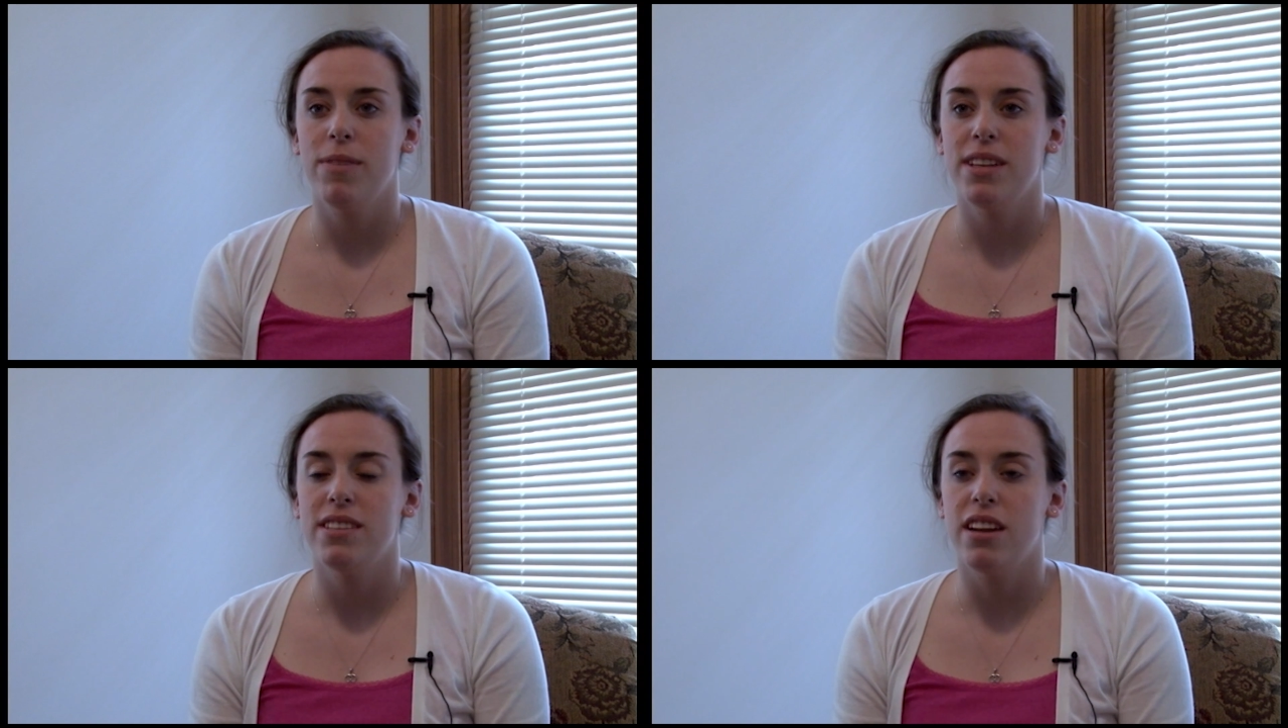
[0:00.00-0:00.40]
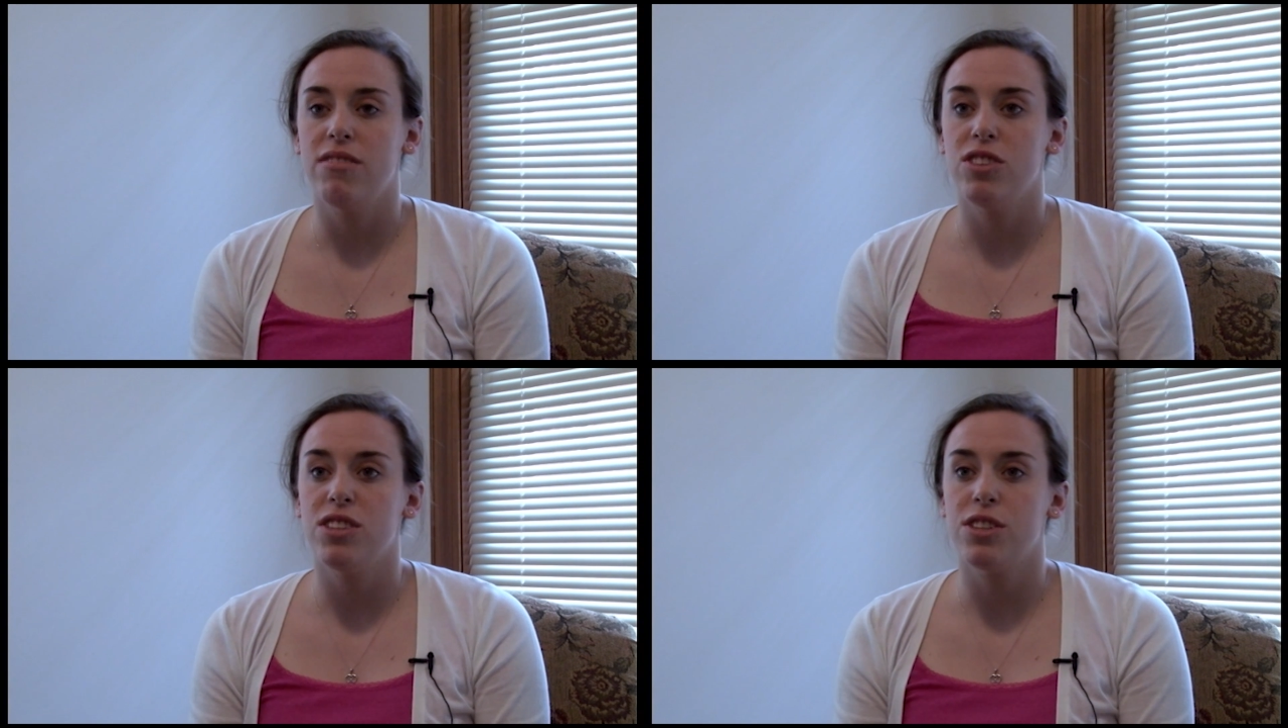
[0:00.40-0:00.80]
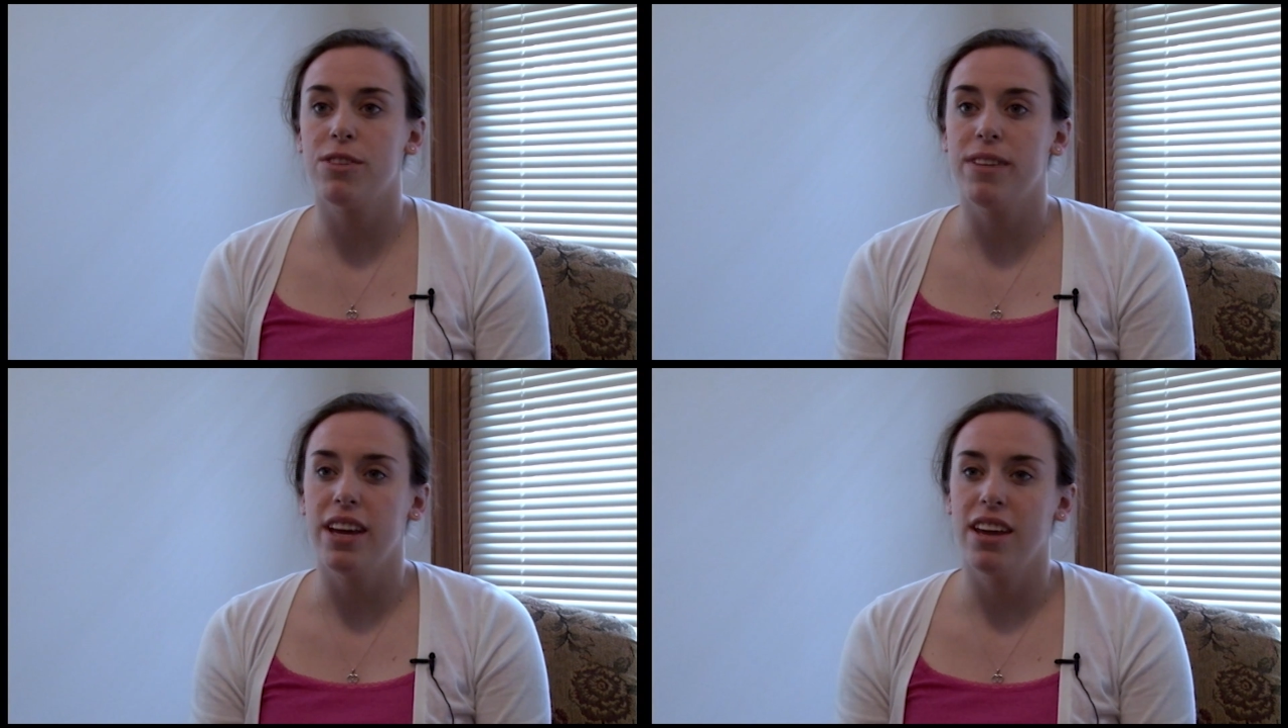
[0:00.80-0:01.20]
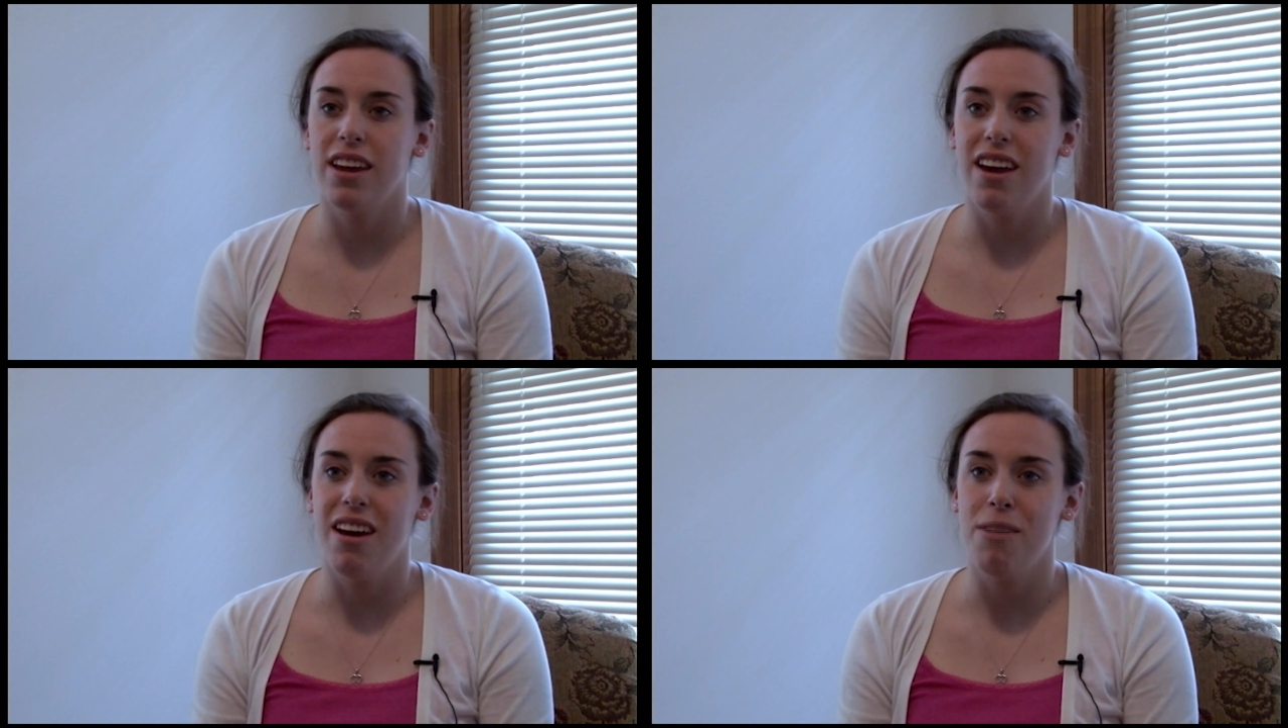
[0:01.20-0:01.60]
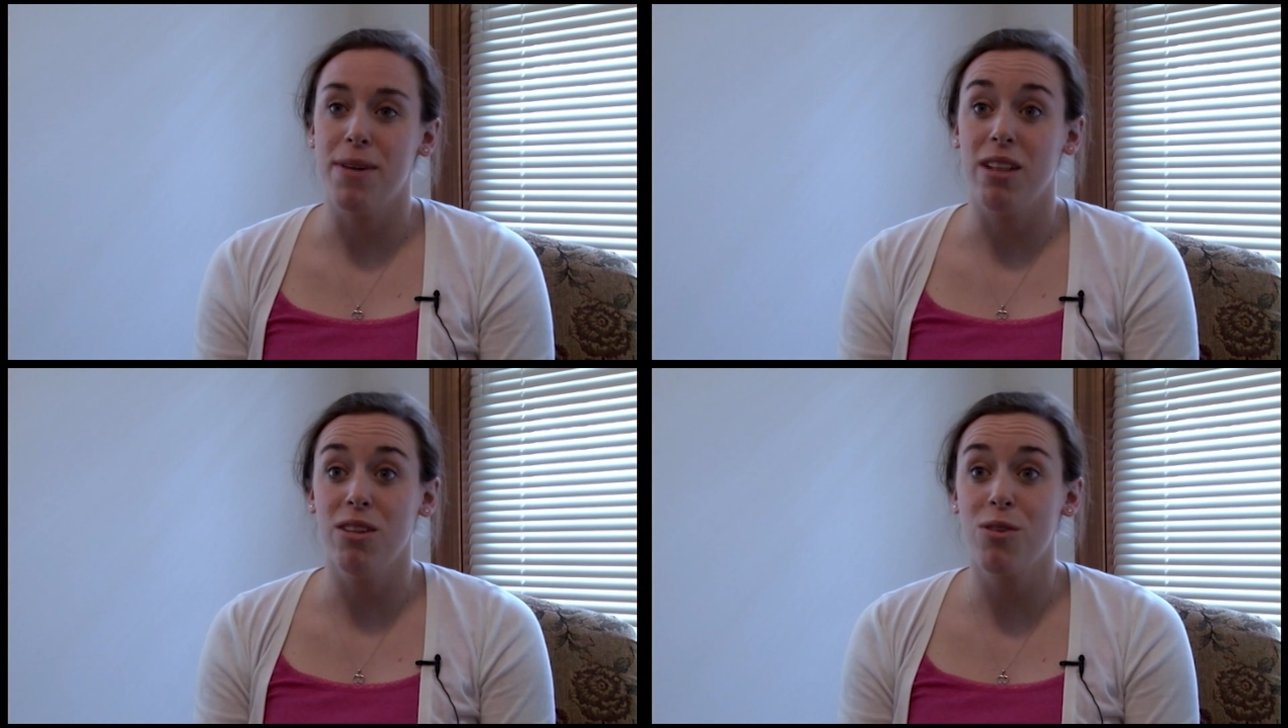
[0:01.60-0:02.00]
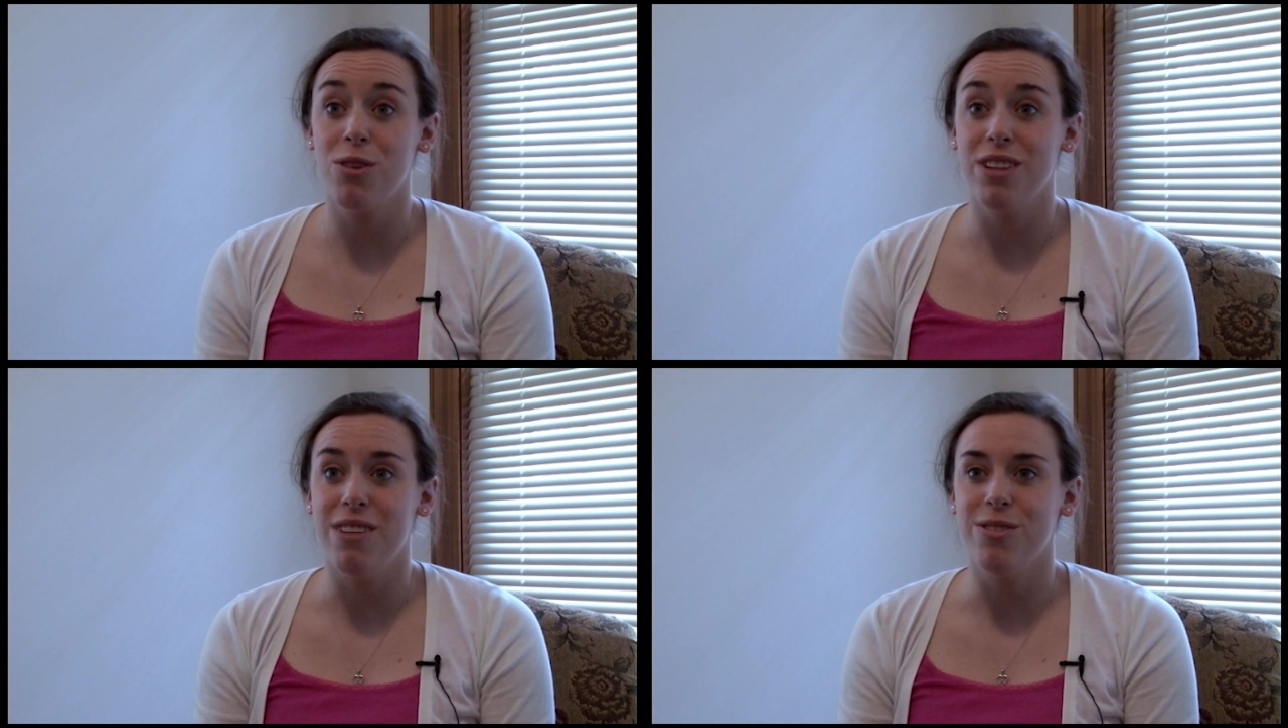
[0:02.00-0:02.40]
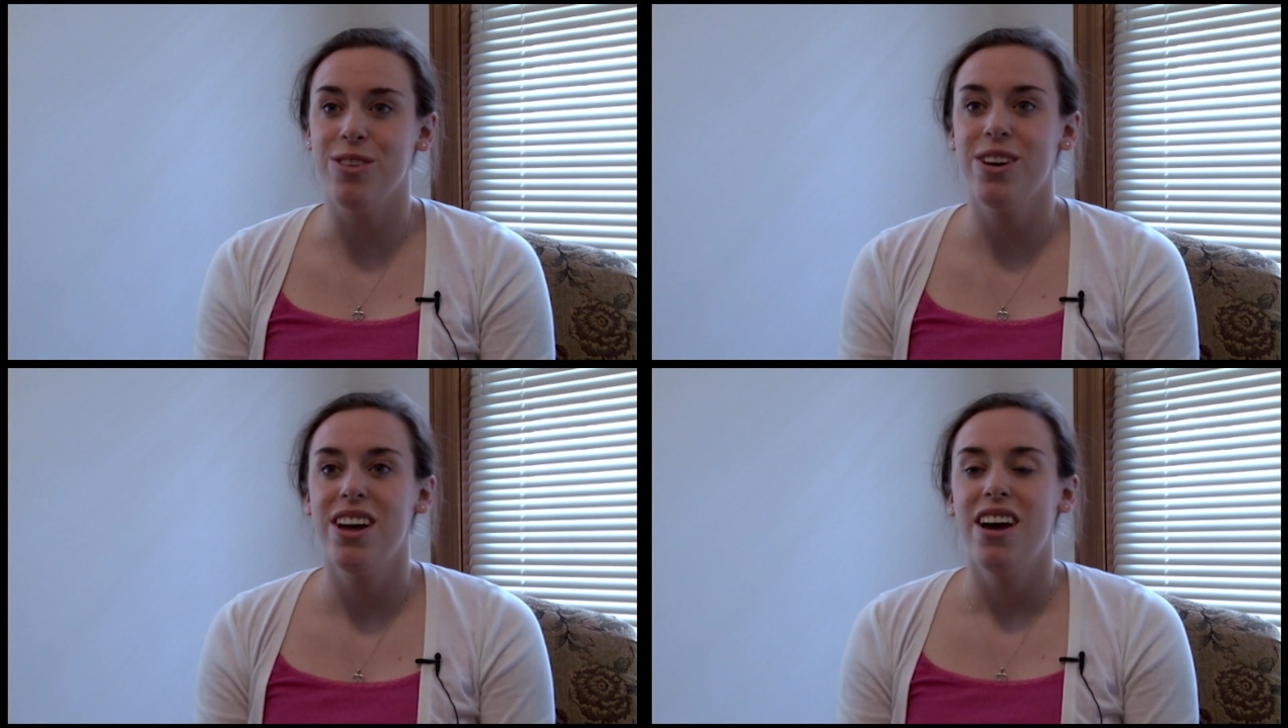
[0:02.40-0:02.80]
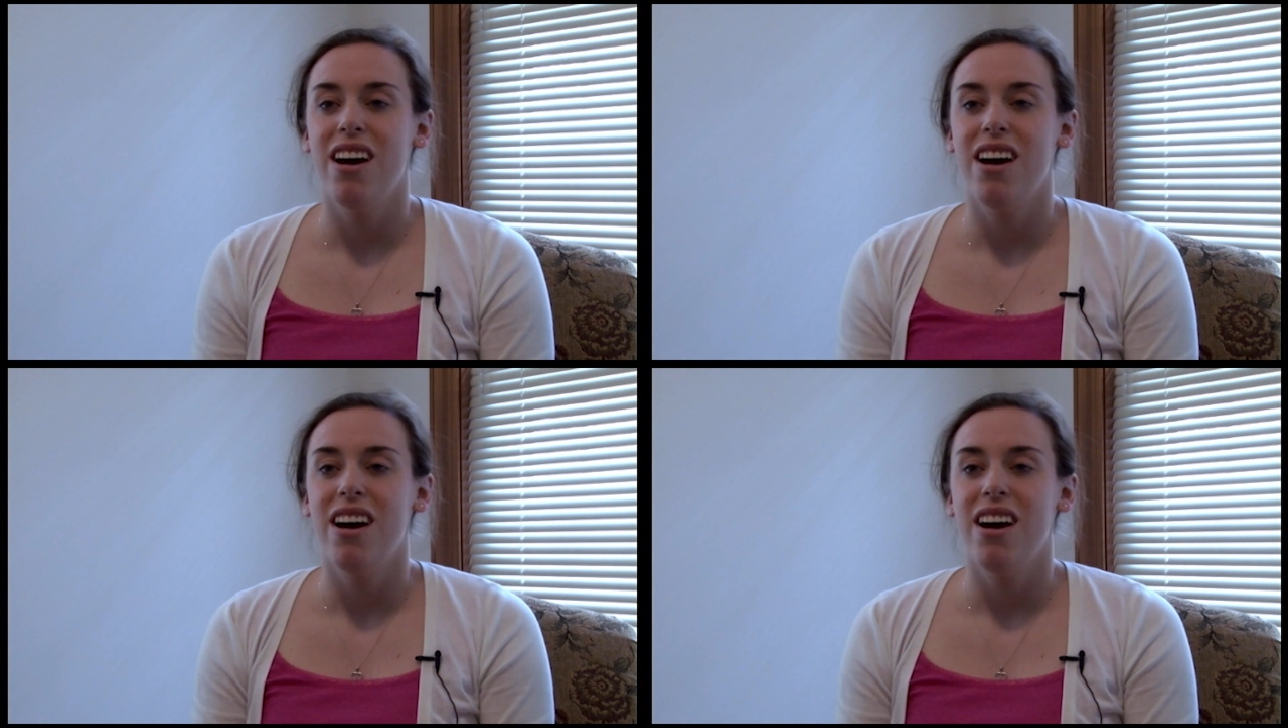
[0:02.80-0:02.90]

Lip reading: Instead of just serving at a local level,